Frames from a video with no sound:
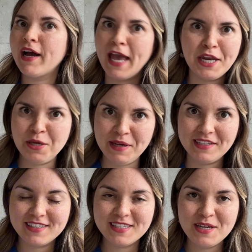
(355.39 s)
any
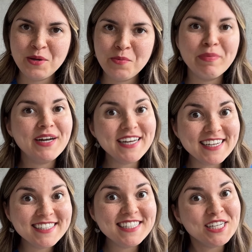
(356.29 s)
means, but it
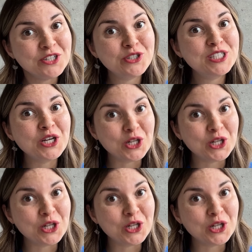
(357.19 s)
is an interesting